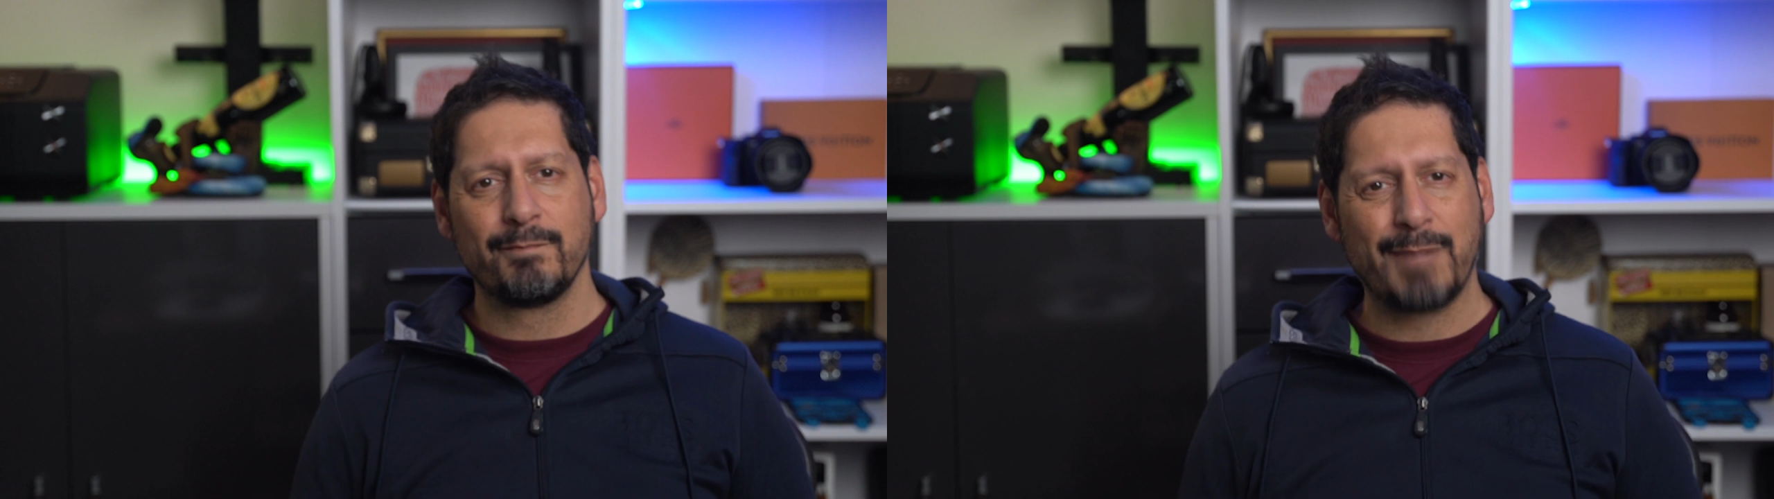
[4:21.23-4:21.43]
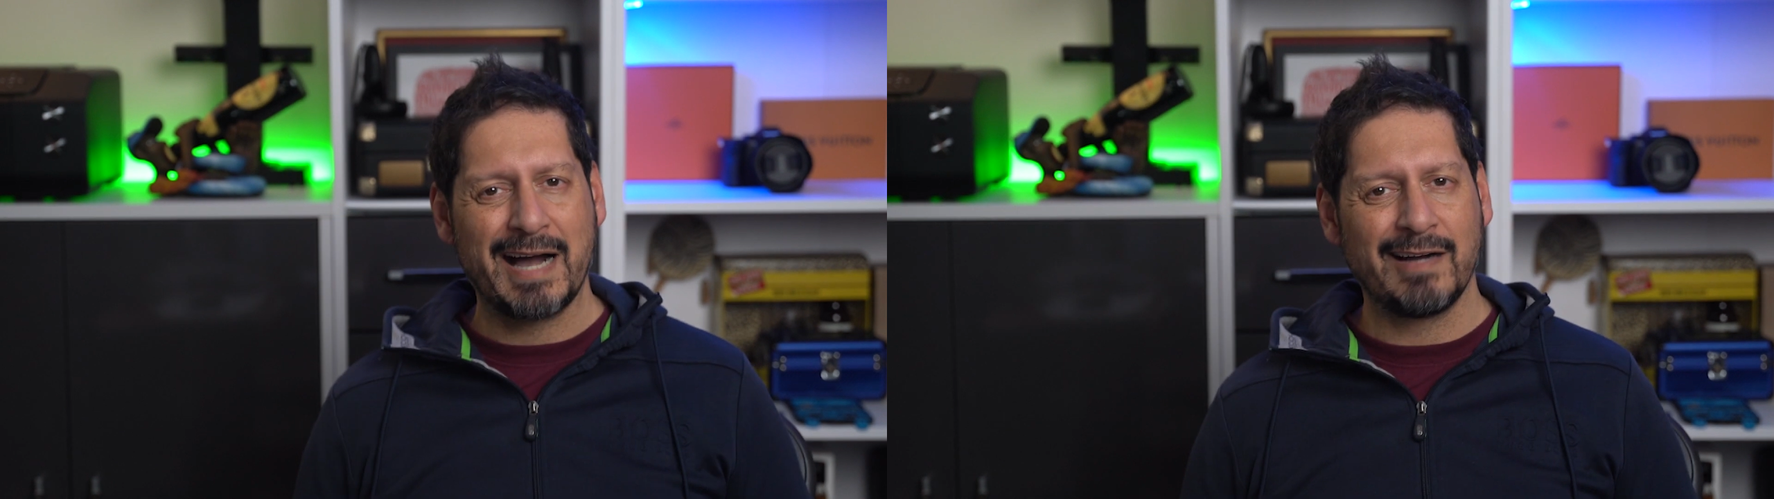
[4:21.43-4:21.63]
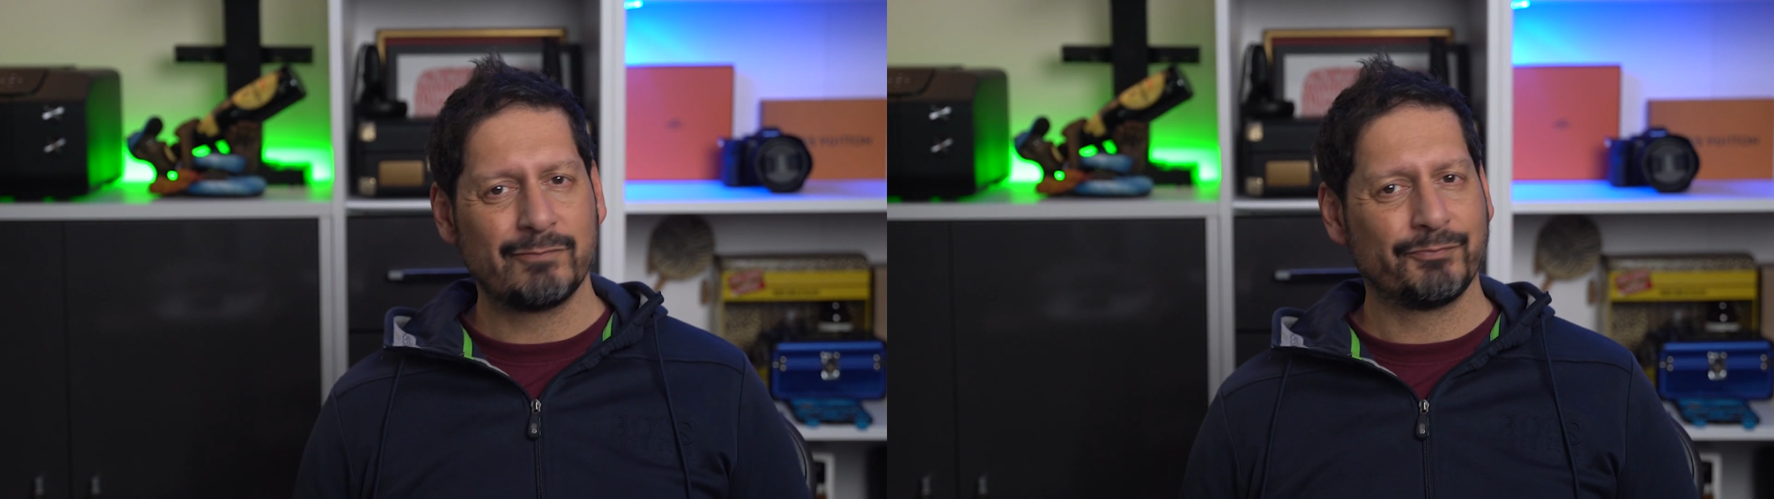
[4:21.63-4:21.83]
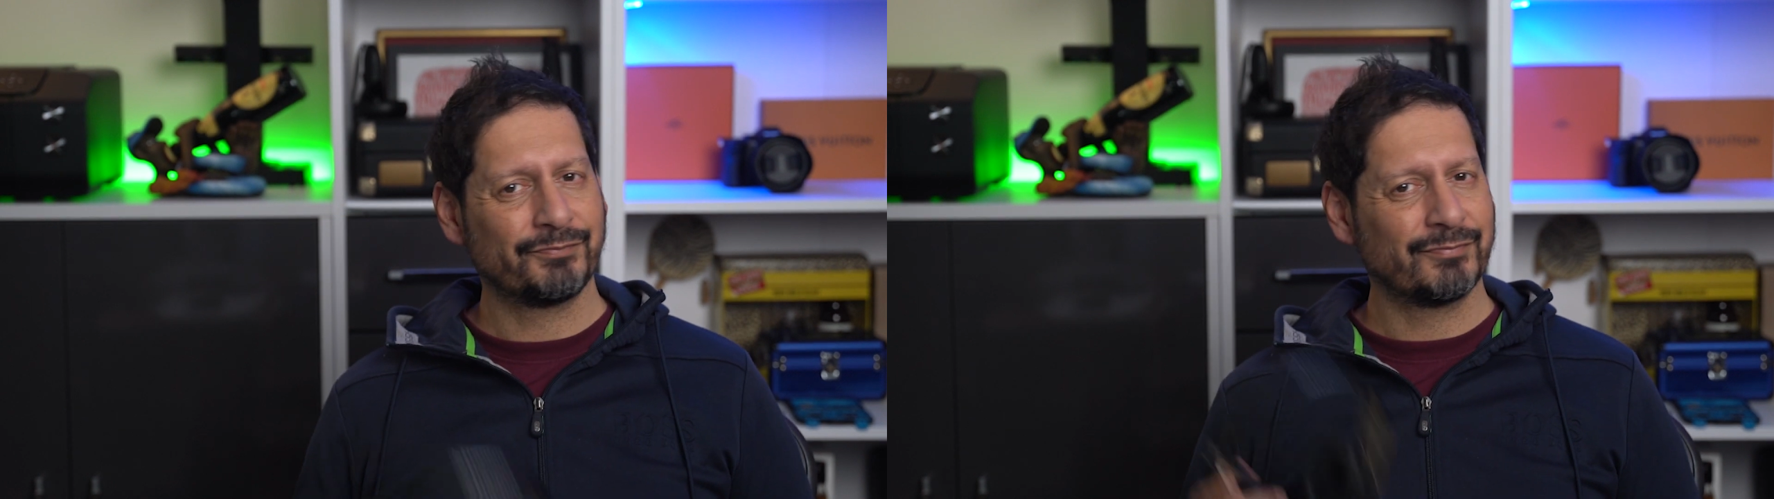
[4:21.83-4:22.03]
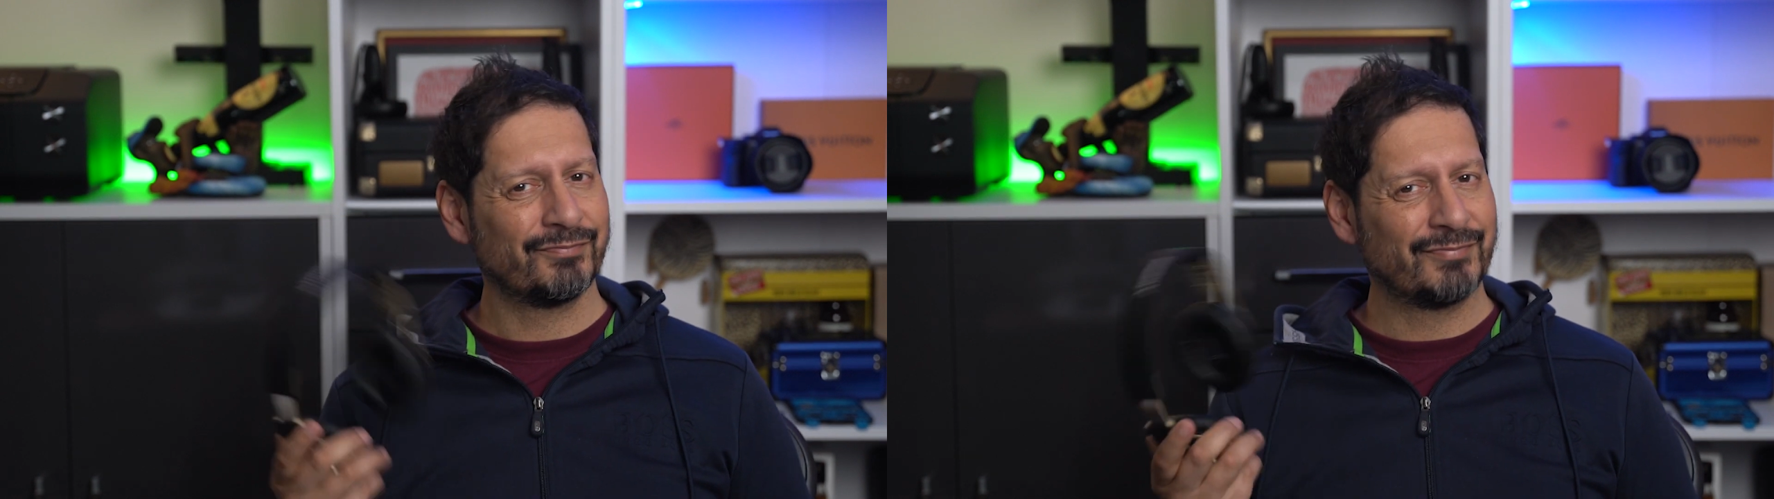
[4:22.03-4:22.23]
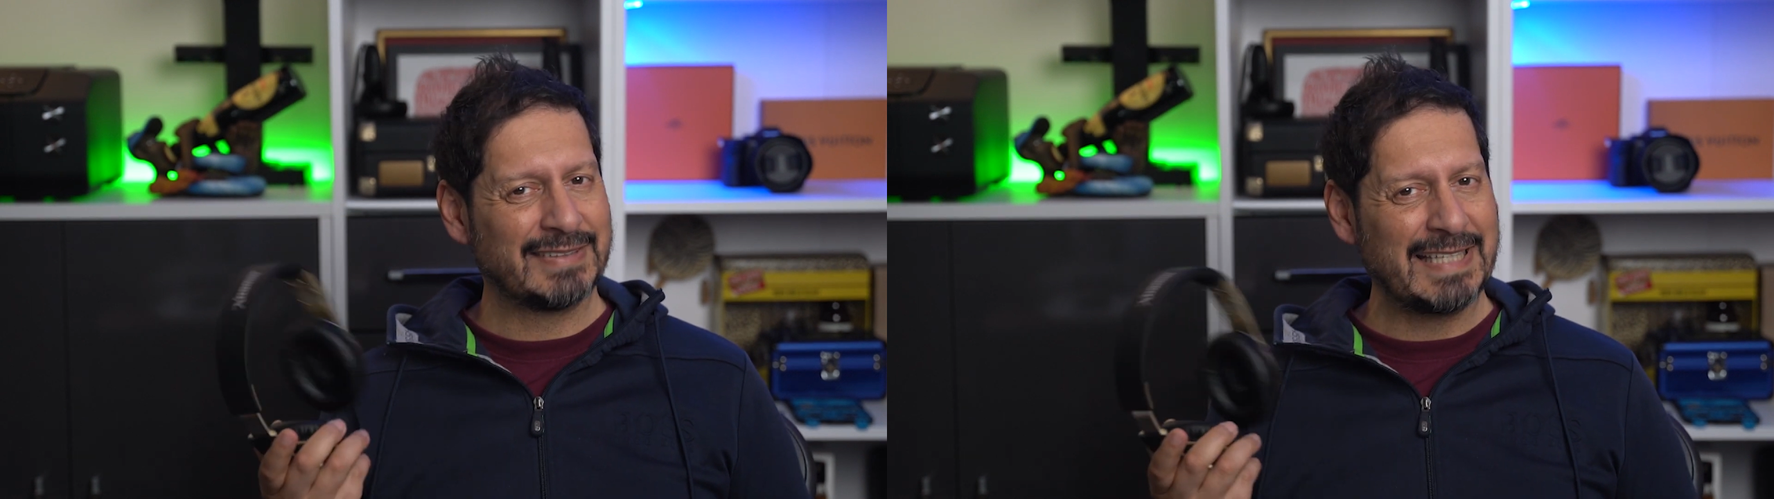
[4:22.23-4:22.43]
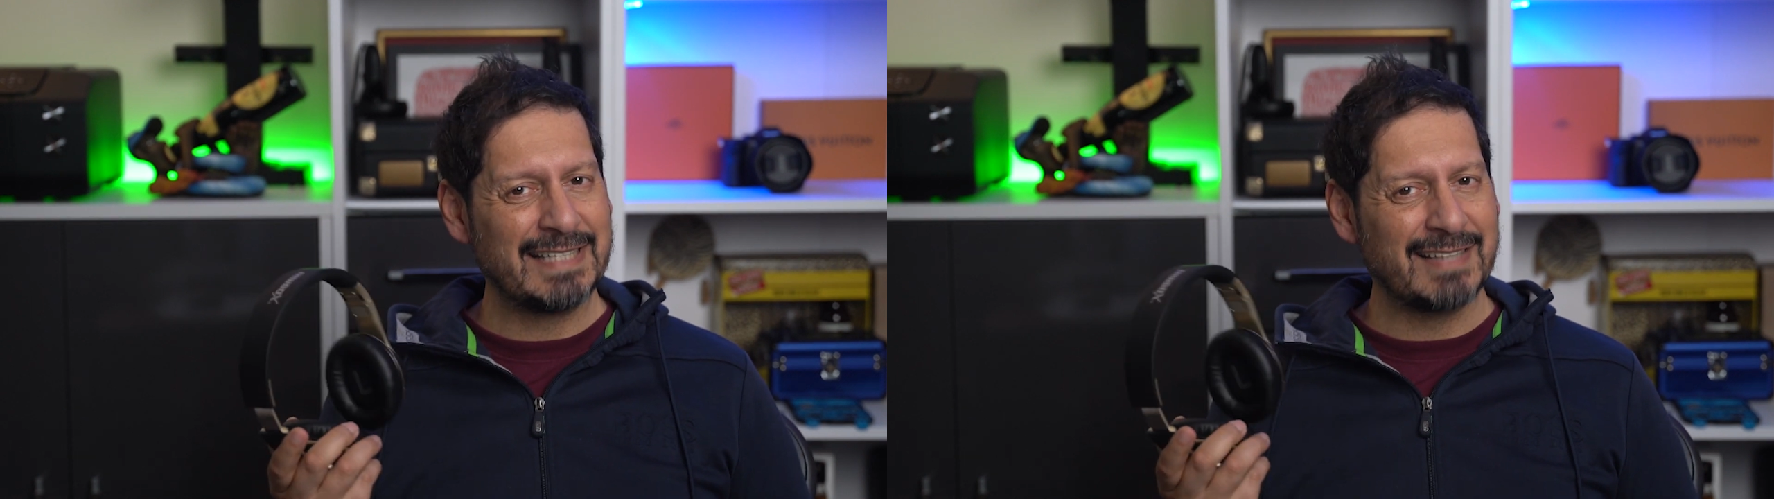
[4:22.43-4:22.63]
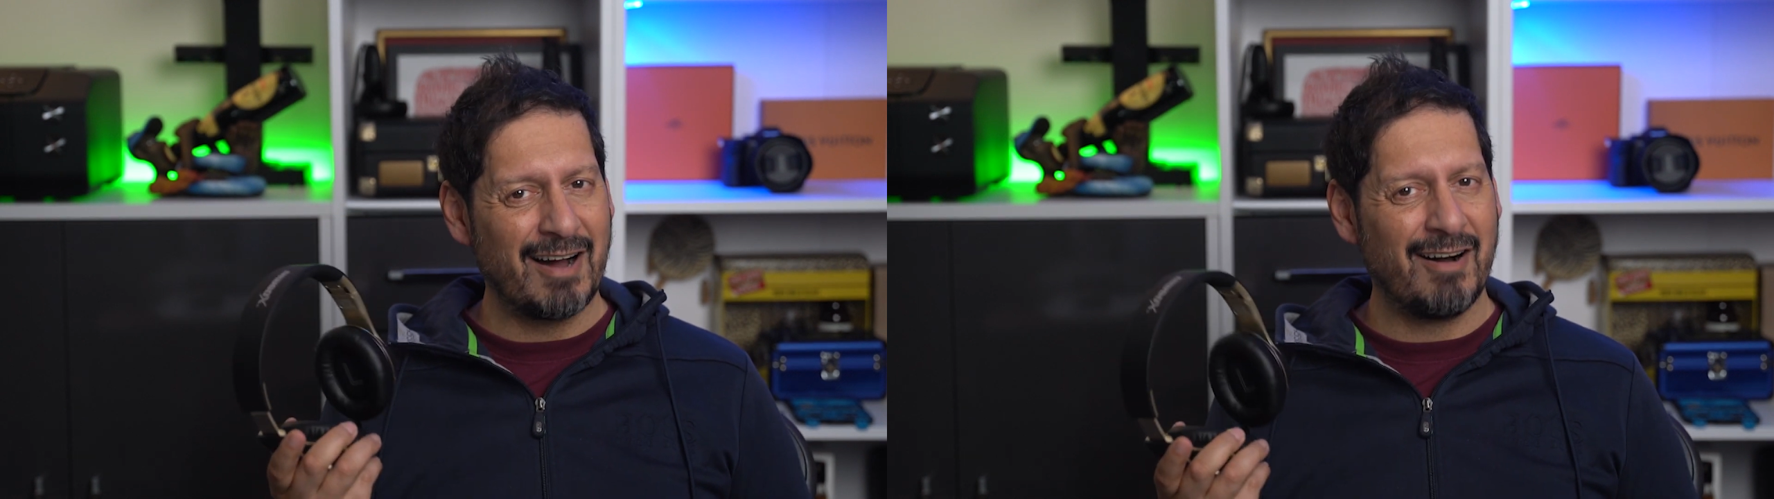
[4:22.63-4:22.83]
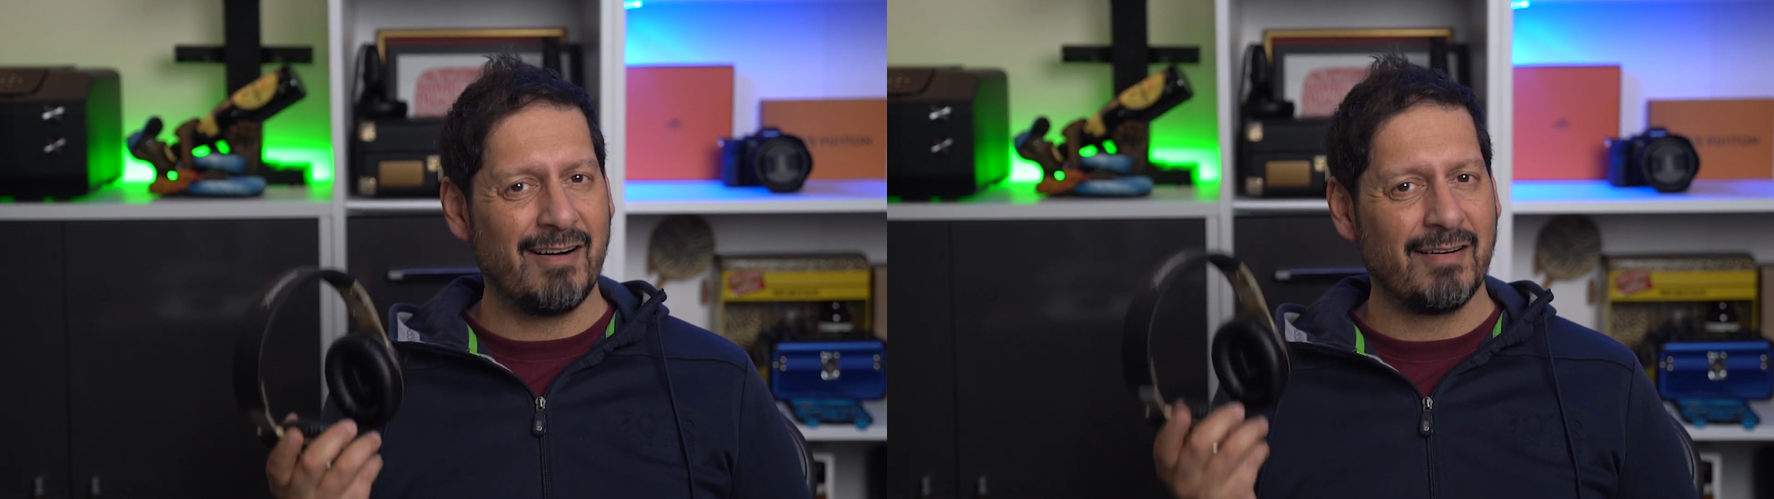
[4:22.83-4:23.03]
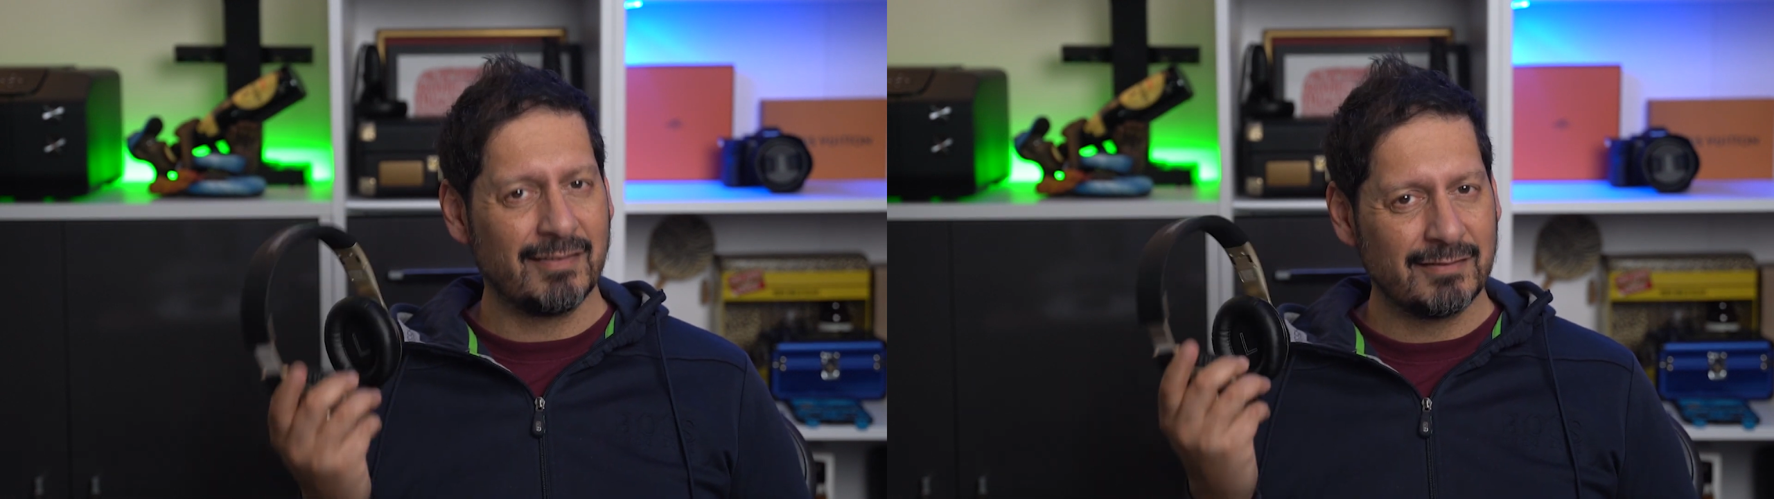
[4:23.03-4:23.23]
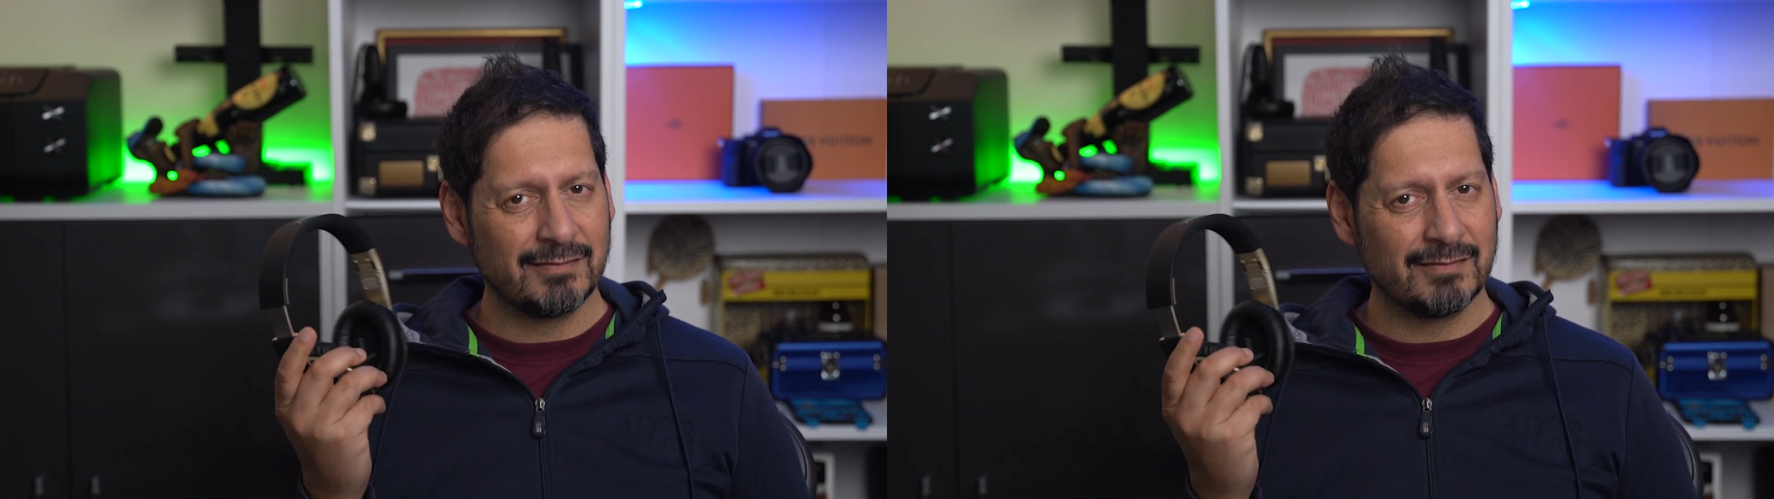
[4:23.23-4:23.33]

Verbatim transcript: But these are